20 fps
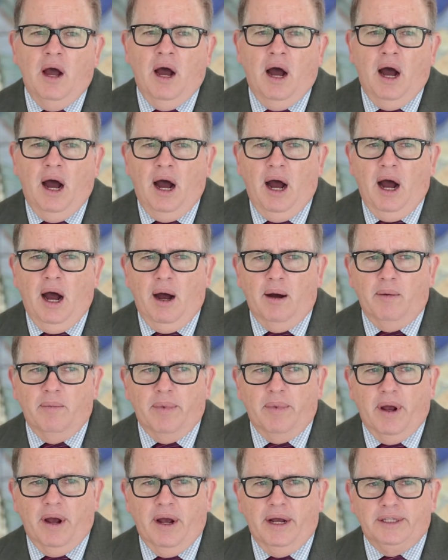Uh,
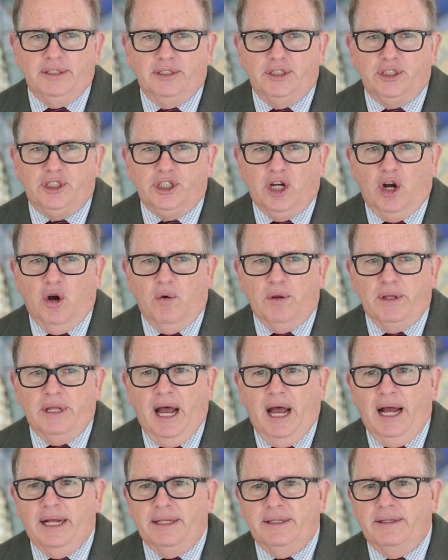it showed
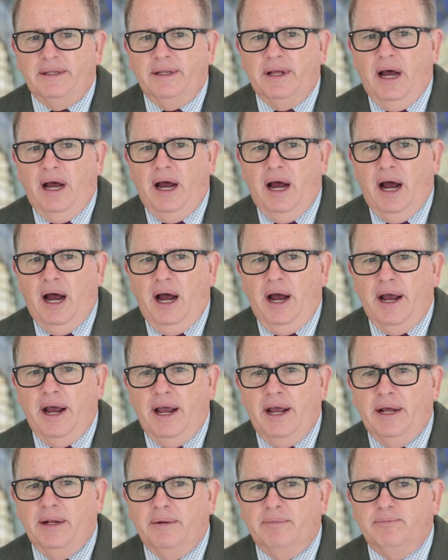that uh,
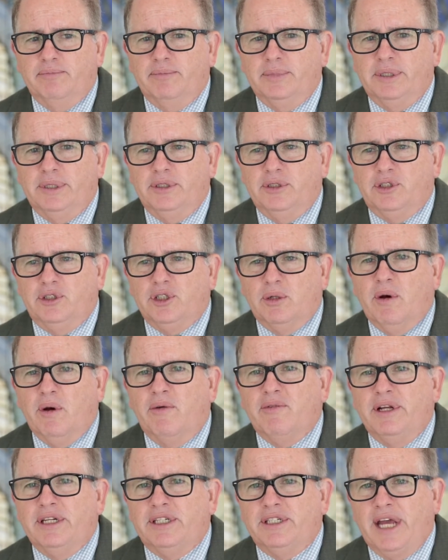in, in some
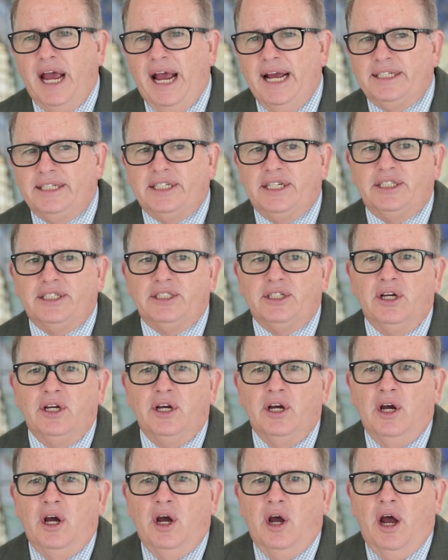of these cases,
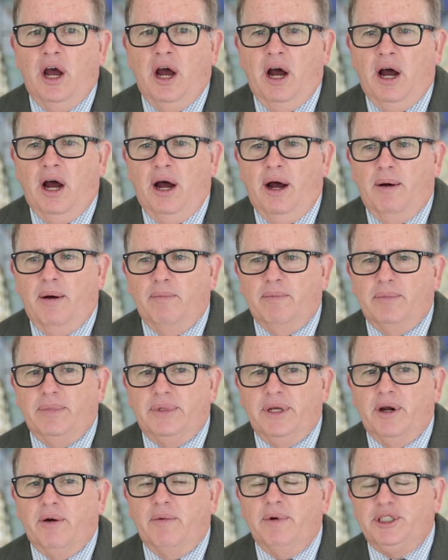uh,
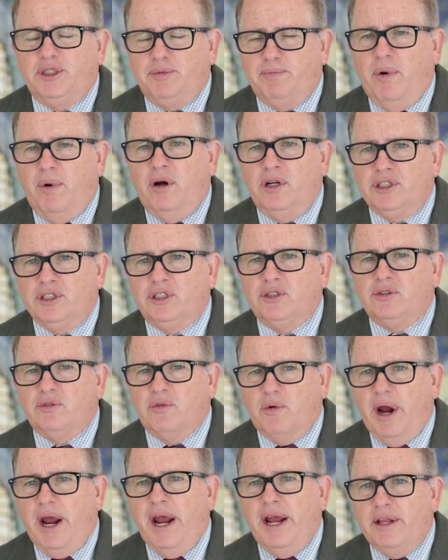the response
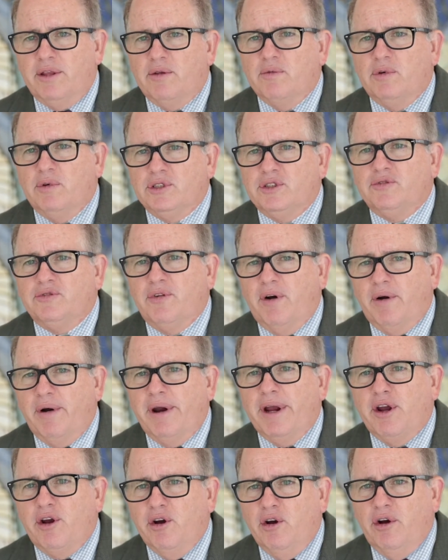rate was
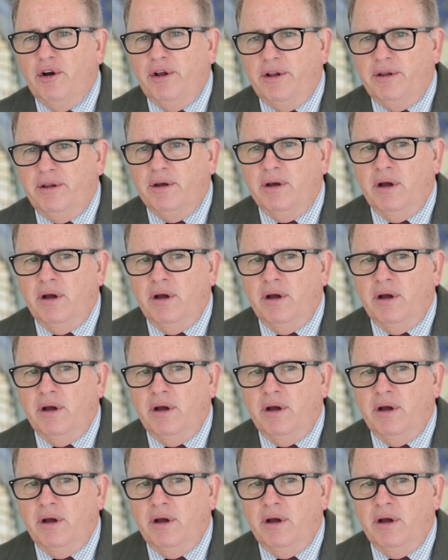very good.